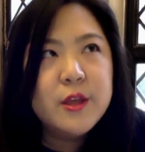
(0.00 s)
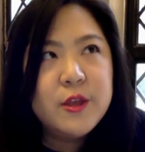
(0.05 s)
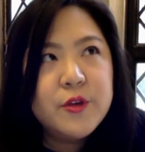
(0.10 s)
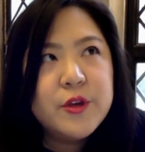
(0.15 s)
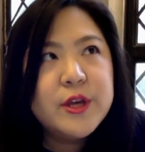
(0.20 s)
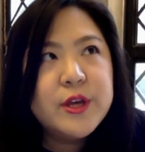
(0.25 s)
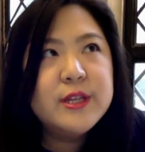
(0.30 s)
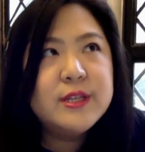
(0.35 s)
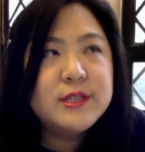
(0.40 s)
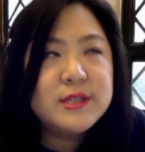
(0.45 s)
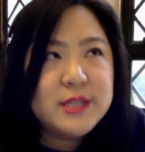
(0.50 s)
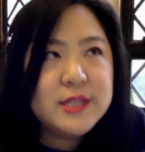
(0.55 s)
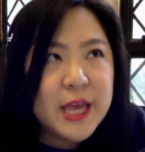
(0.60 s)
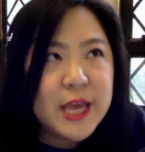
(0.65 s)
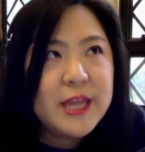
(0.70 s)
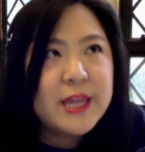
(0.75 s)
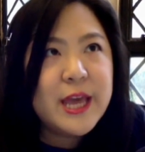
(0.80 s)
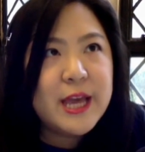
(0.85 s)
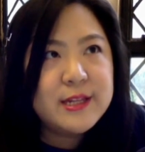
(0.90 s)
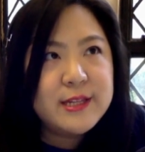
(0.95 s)
you could
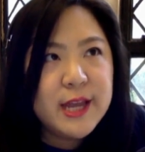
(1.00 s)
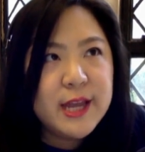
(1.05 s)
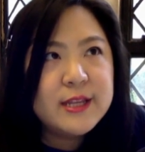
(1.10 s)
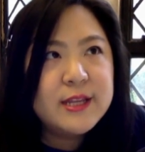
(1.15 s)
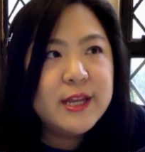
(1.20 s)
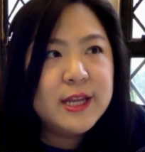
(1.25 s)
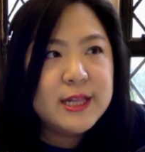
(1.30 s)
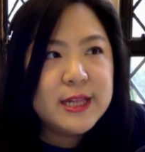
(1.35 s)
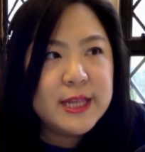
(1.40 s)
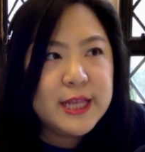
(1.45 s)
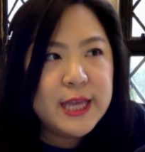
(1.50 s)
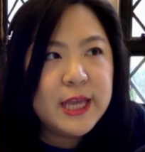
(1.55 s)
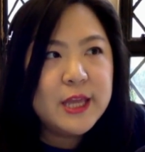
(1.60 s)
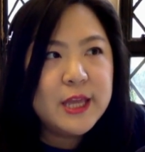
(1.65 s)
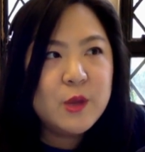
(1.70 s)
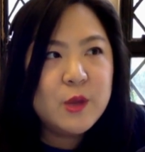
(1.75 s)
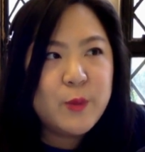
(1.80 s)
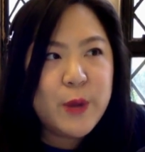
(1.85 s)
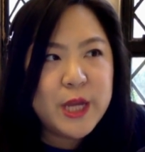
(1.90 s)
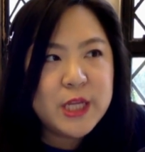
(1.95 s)
say that
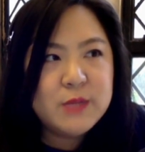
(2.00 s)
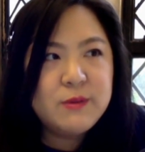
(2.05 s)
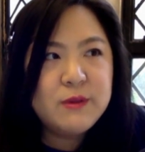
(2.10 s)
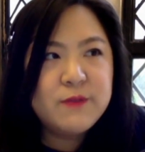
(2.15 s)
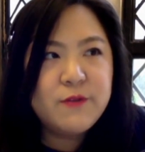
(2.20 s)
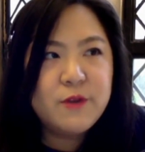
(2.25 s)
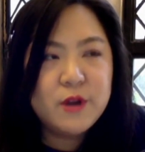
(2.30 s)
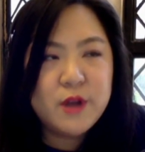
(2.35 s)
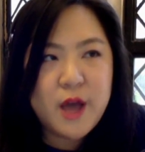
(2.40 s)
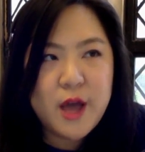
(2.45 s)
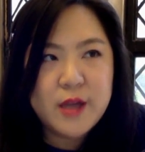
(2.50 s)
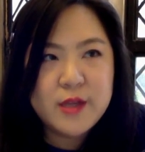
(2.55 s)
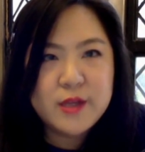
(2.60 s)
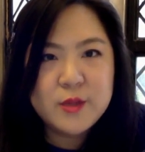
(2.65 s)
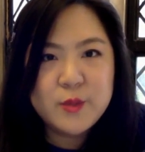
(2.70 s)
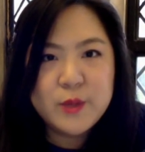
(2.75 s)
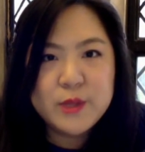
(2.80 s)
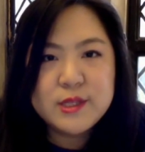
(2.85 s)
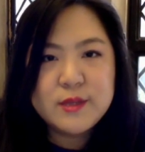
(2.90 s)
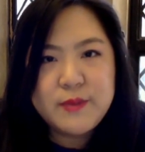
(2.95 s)
technically the right to be
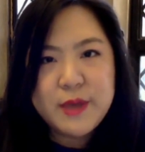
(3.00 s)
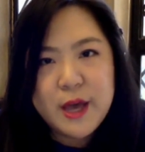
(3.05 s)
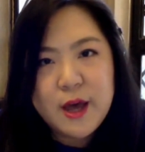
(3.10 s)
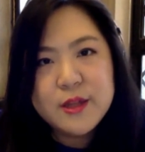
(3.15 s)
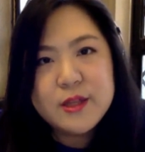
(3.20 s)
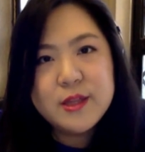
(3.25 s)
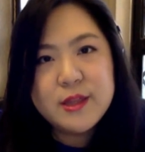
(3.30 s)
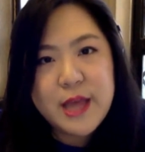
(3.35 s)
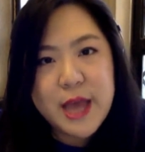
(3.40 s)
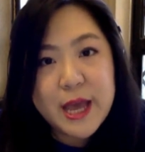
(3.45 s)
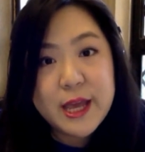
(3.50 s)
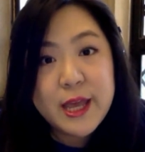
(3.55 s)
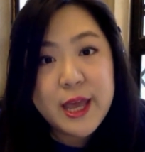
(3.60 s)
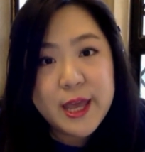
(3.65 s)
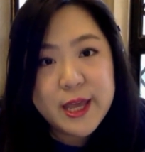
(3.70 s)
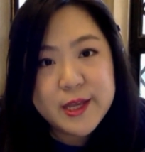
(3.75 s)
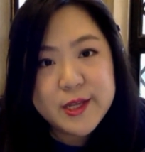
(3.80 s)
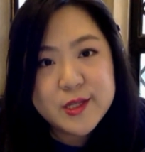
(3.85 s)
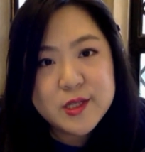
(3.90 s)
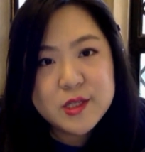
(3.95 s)
forgotten was upheld in that
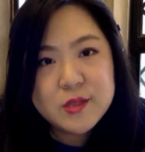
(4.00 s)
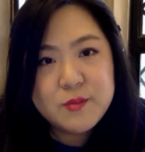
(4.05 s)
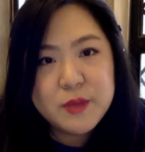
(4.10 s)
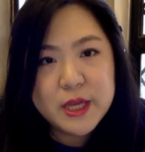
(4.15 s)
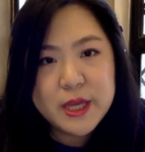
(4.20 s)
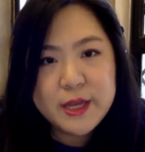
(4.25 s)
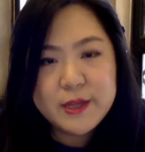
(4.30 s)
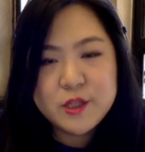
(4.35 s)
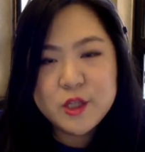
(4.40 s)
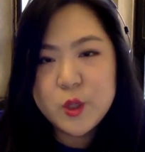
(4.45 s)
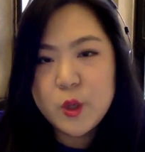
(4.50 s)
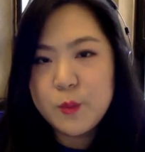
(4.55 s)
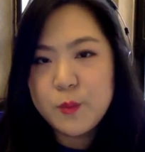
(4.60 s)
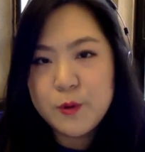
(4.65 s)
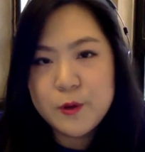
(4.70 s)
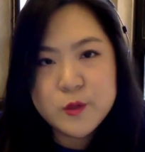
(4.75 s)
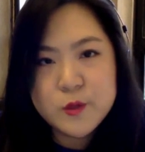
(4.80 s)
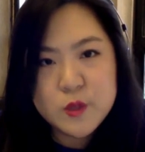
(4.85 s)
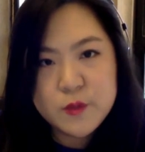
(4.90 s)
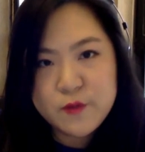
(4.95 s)
case because no
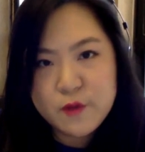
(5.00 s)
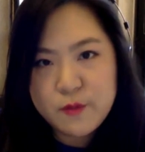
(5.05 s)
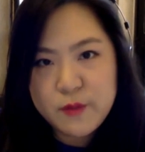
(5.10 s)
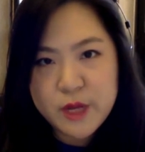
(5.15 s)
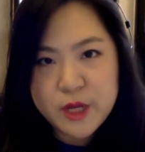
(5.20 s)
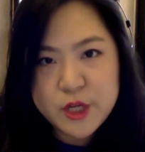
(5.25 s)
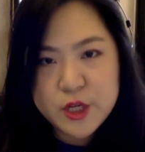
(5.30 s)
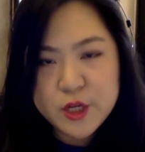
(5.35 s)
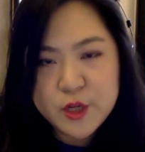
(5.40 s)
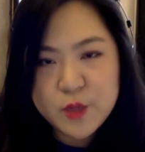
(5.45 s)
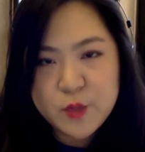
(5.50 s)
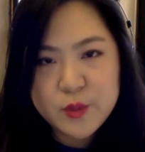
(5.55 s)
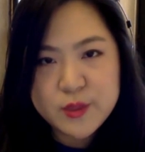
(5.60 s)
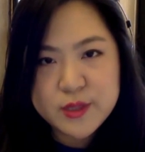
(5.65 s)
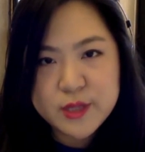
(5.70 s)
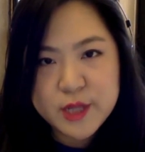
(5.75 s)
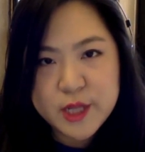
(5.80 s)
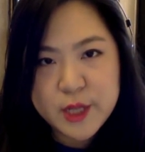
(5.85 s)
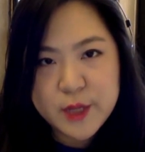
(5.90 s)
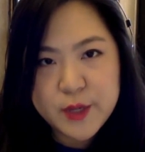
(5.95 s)
personal information was
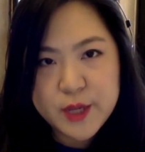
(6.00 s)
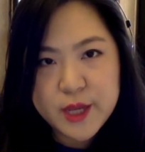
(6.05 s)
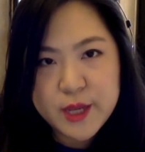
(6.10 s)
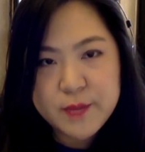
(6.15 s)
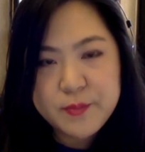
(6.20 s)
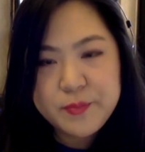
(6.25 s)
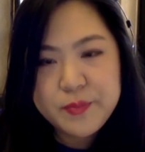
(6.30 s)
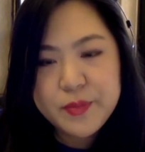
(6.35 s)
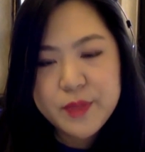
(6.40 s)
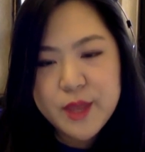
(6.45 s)
included.